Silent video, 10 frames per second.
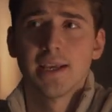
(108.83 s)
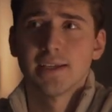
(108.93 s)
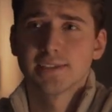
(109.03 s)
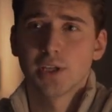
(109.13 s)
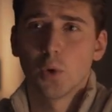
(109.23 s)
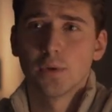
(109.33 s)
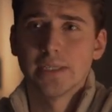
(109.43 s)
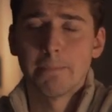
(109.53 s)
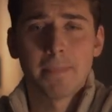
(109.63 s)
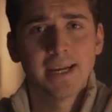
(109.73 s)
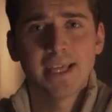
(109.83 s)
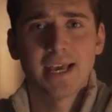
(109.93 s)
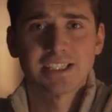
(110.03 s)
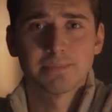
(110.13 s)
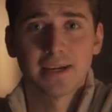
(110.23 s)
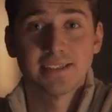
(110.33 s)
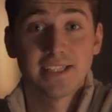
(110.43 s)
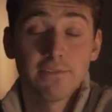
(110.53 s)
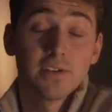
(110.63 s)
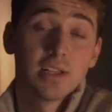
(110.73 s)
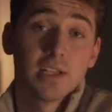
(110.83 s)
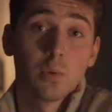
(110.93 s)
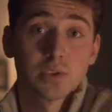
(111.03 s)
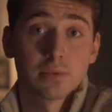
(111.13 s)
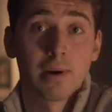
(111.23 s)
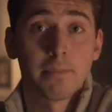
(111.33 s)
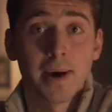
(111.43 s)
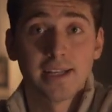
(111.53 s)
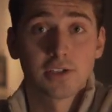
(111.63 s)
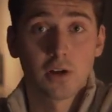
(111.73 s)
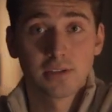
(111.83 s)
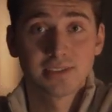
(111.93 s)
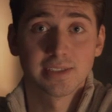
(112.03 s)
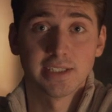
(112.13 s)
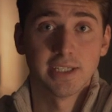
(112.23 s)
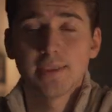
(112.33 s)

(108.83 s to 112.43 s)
so the money aspect definitely was on my mind constantly.